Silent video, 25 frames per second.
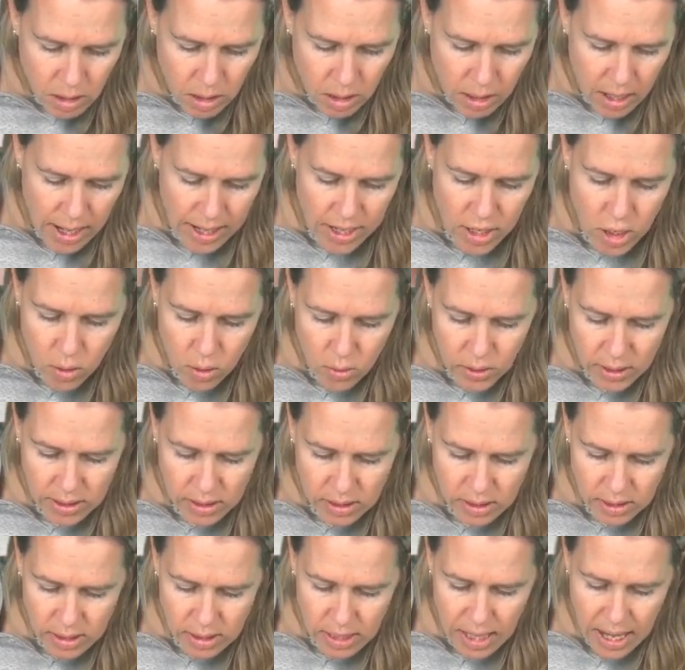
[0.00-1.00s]
I
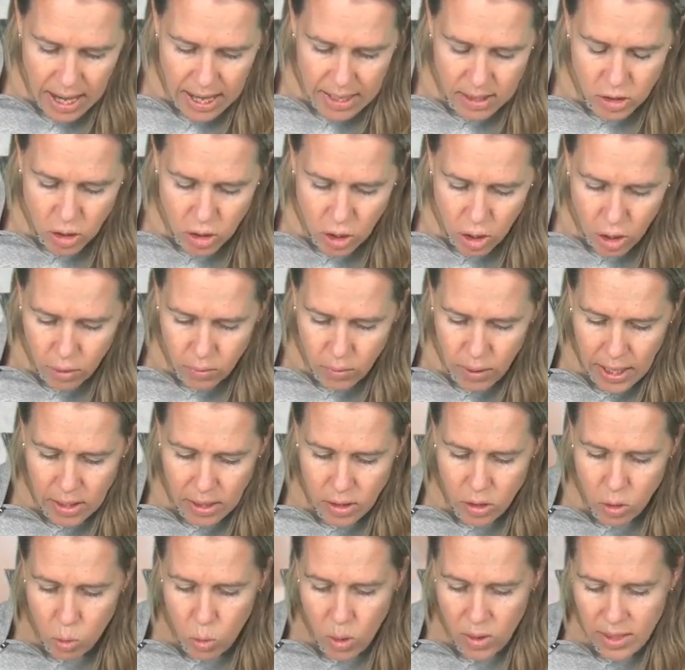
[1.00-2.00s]
notice that, all right,
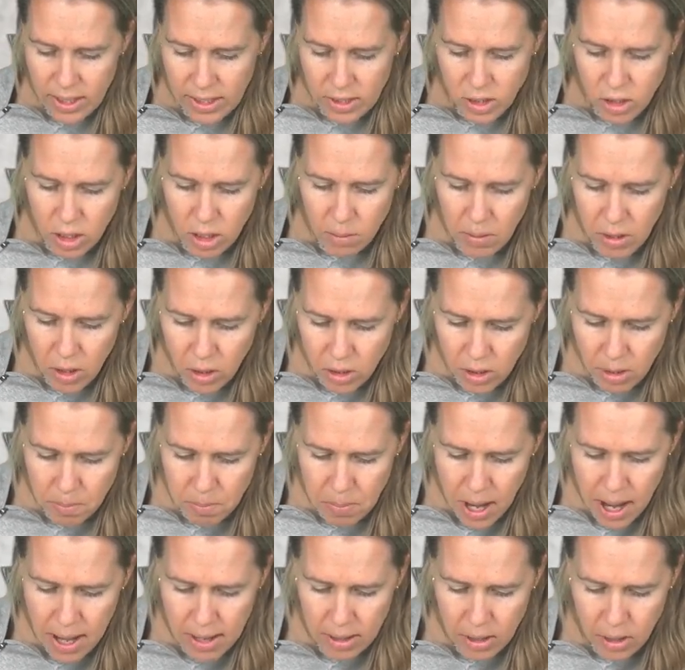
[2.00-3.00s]
the one that's gonna be on the
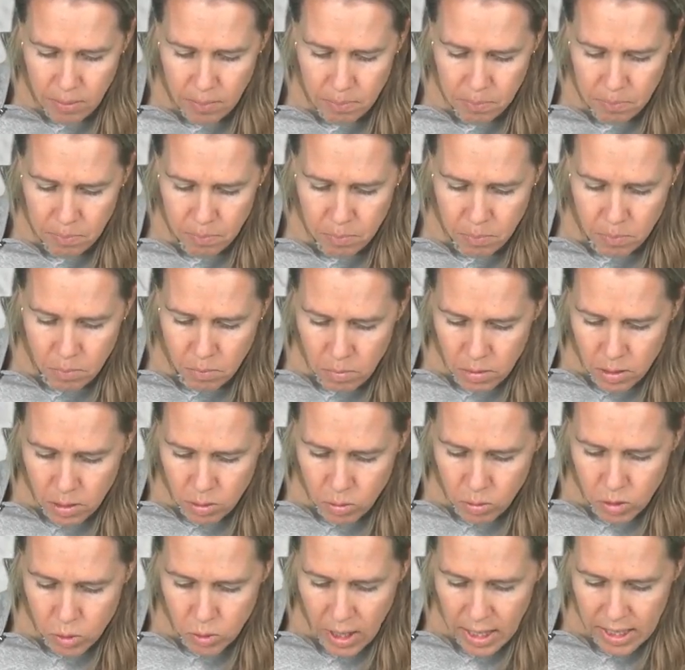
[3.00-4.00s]
bottom,
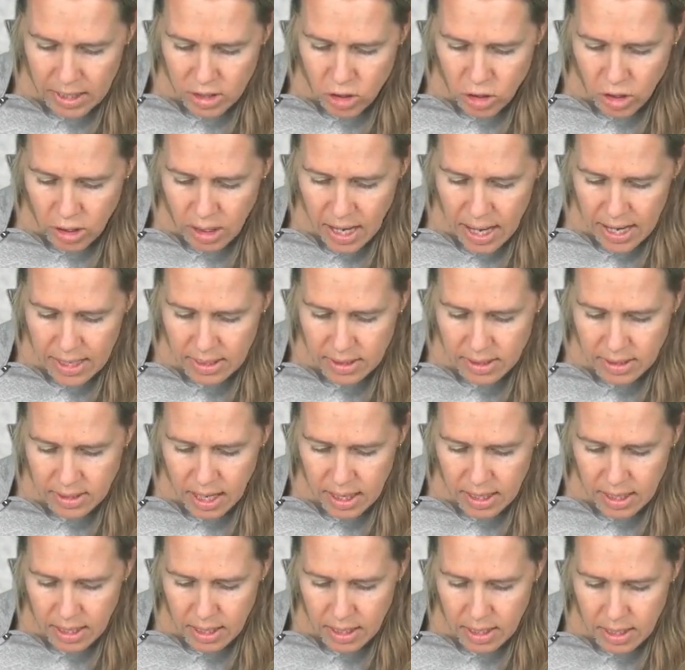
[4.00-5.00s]
which we're actually gonna add
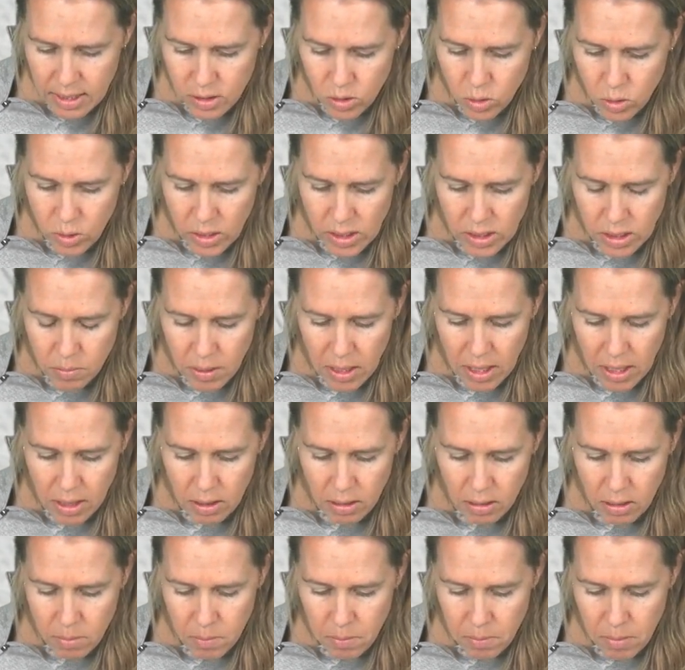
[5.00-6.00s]
second, is going to be
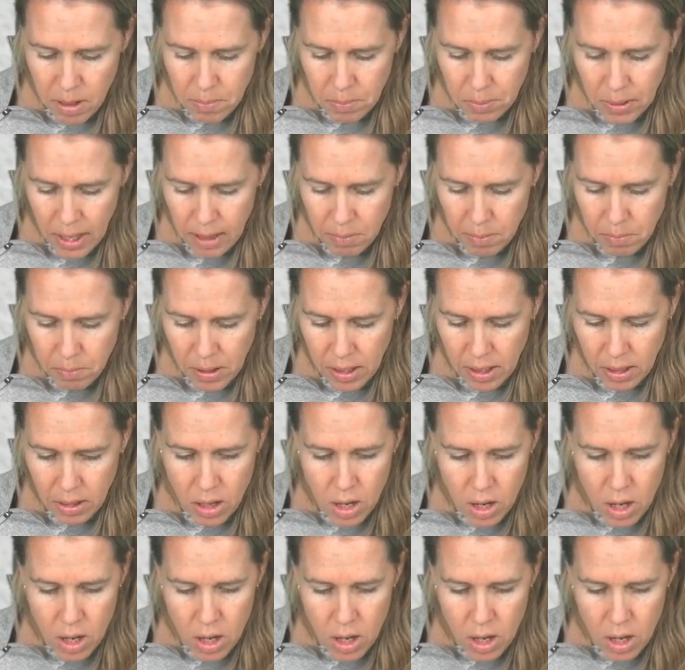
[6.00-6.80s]
my black bead.